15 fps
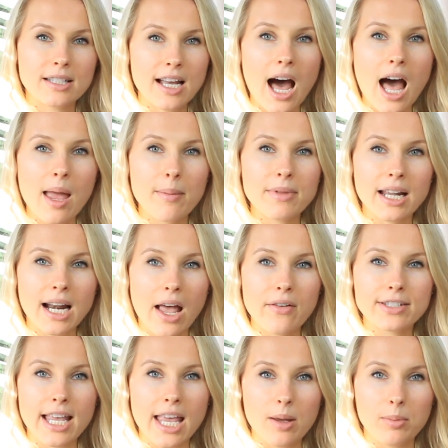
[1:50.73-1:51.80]
time that I
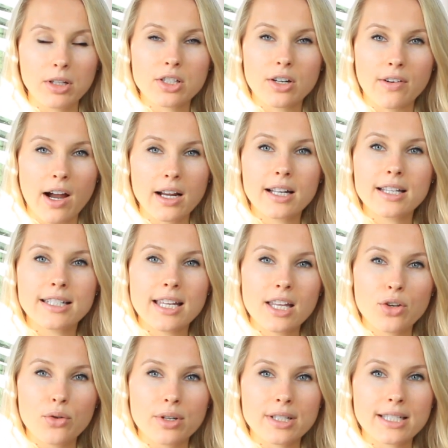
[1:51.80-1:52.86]
was able to run
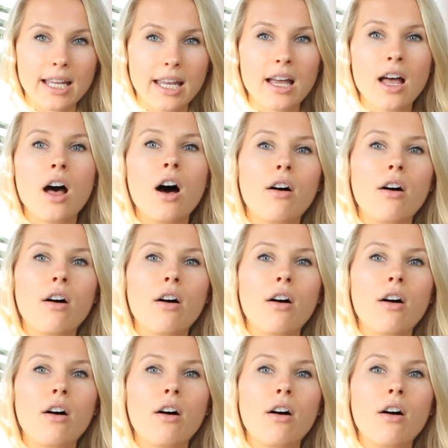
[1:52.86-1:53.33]
continuously